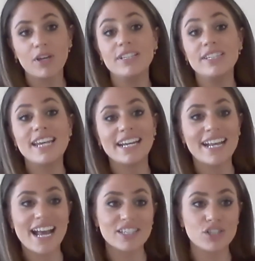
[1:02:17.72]
can say,
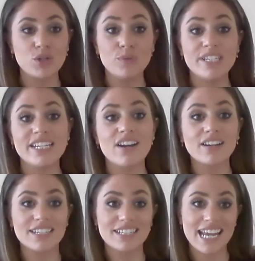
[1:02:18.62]
yes, you did
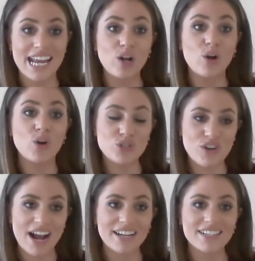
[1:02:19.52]
undertake a
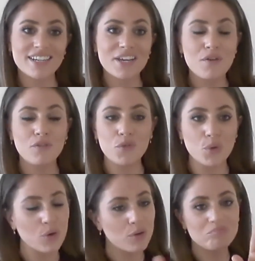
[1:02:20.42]
contract
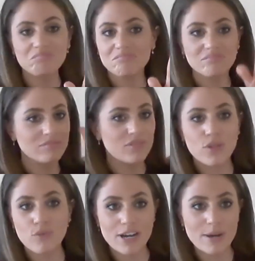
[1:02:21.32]
for
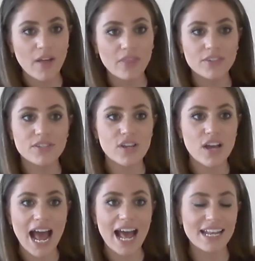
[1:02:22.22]
3 months
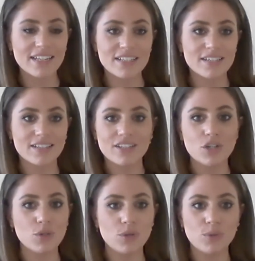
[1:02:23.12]
and
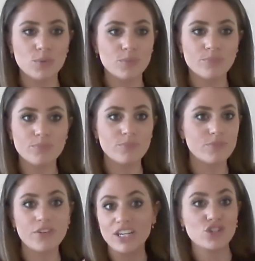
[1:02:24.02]
you
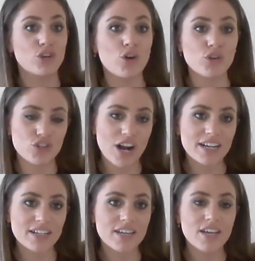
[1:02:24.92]
finished the
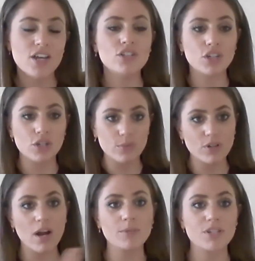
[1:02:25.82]
contract. So you would
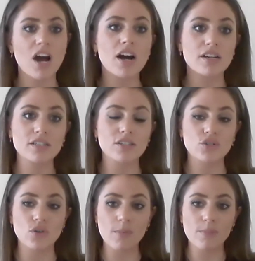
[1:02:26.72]
come to us as
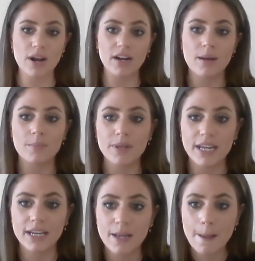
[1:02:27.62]
your umbrella
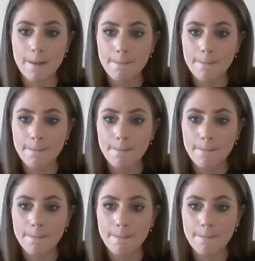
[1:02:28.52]
company.